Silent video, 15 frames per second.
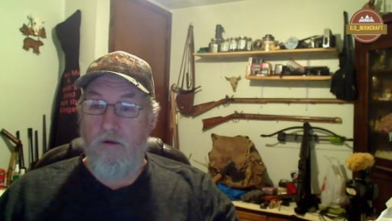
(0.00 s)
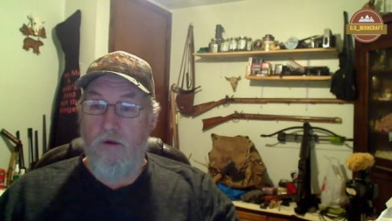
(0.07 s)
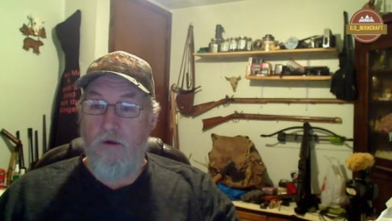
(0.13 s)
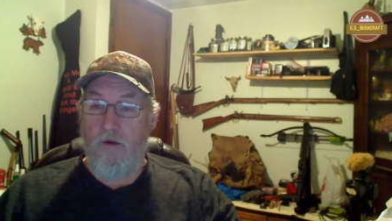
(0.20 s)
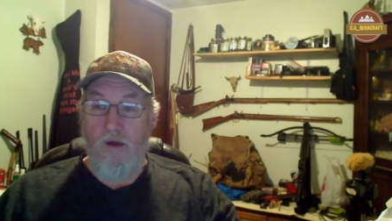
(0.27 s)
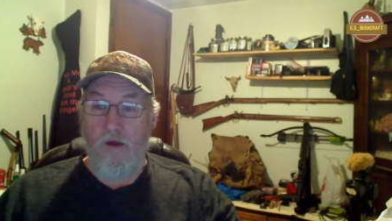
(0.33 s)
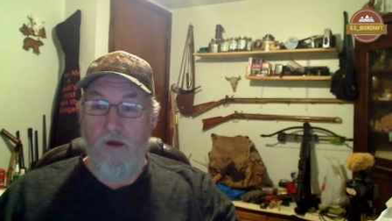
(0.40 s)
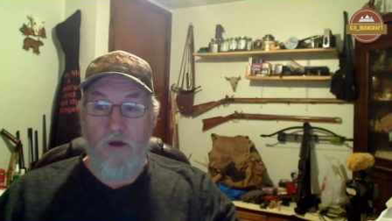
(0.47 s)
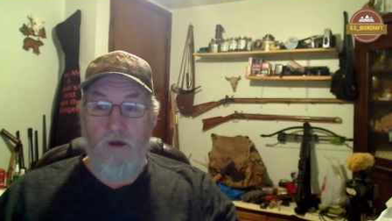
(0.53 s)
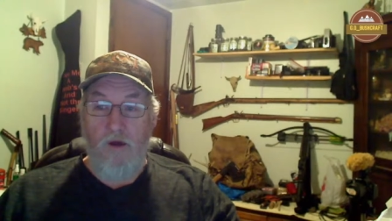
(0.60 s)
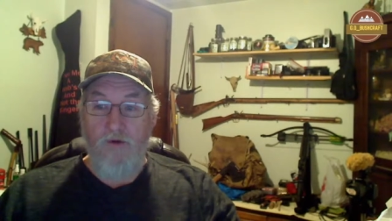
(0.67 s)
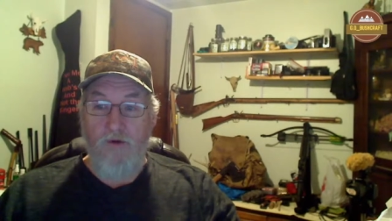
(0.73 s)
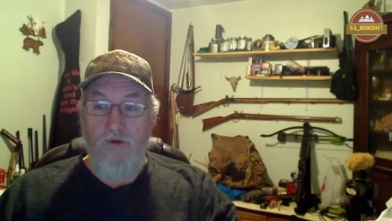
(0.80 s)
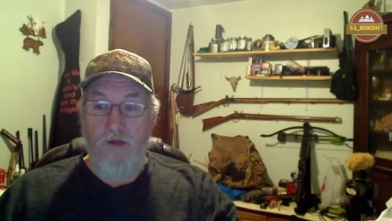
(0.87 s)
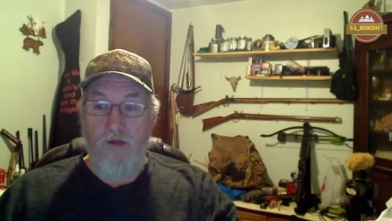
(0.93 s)
Yep, I'm
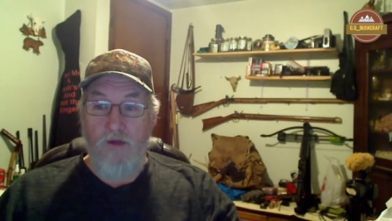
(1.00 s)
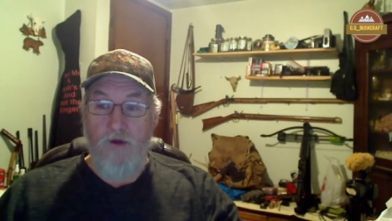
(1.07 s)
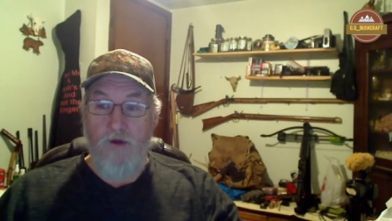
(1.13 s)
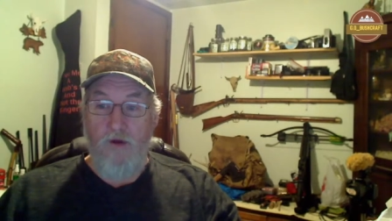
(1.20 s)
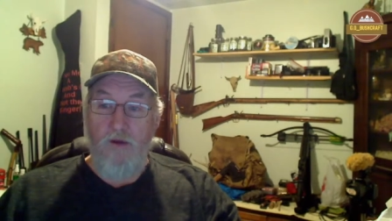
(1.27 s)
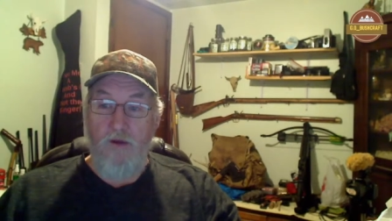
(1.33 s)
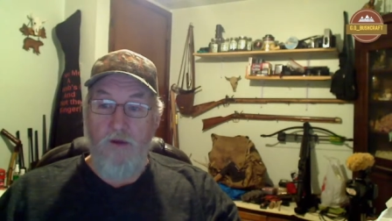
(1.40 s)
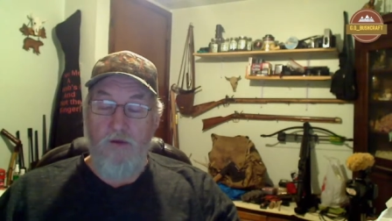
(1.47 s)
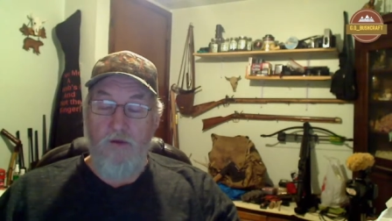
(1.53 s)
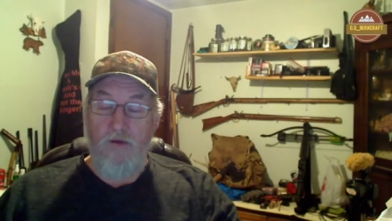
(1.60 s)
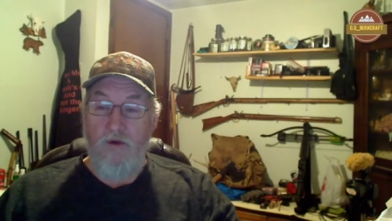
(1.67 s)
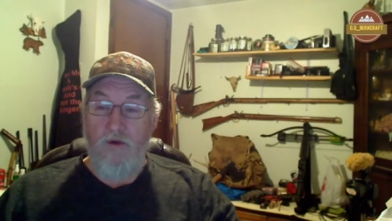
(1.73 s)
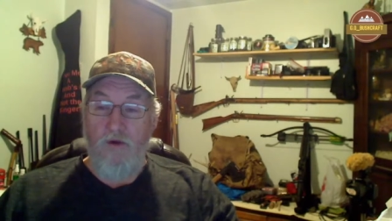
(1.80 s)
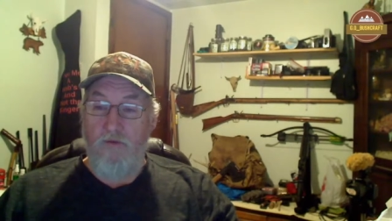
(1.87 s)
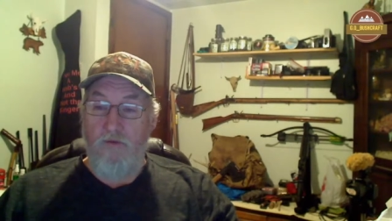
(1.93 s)
trying, buddy. I'm
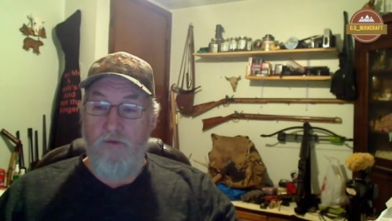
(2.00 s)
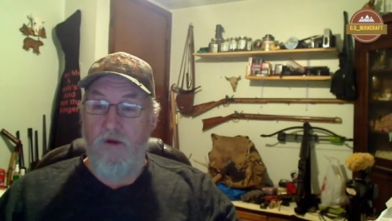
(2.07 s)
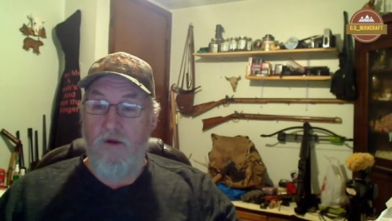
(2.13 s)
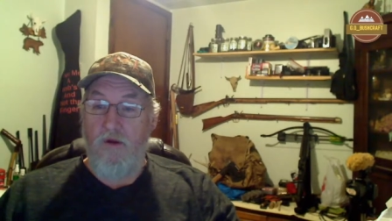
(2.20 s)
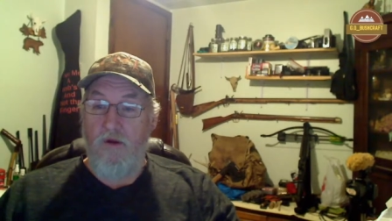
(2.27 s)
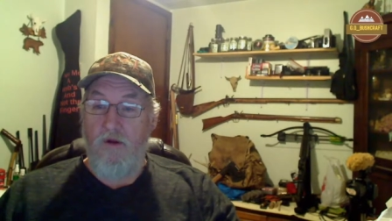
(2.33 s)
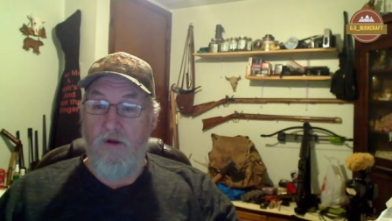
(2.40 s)
trying, buddy.